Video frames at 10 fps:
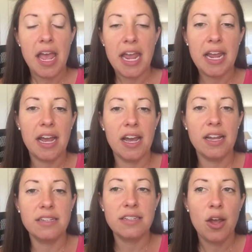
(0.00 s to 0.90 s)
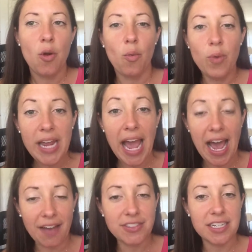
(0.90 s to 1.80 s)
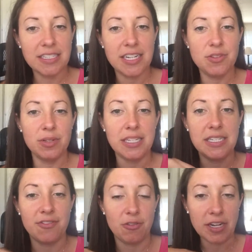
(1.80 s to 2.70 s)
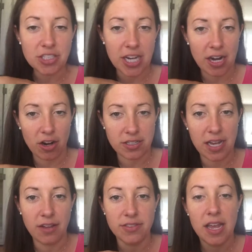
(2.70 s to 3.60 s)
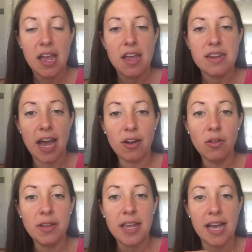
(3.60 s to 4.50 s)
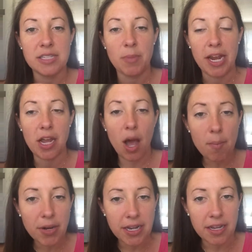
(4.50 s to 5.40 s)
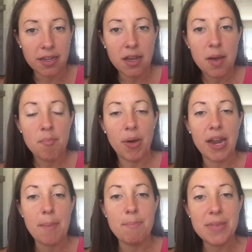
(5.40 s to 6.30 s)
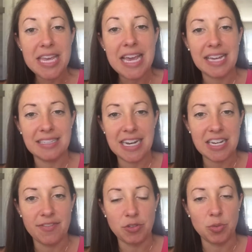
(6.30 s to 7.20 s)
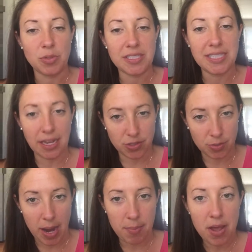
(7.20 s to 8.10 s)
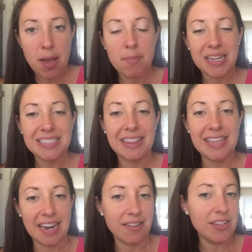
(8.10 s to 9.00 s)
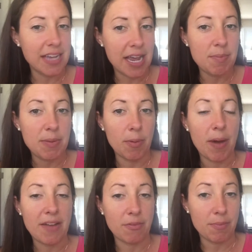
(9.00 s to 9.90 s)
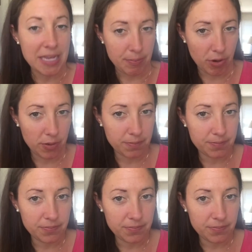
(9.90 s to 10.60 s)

And we have to continually differentiate ourselves, not only as my company, but me as an individual sales rep. Because at the end of the day, people buy from people,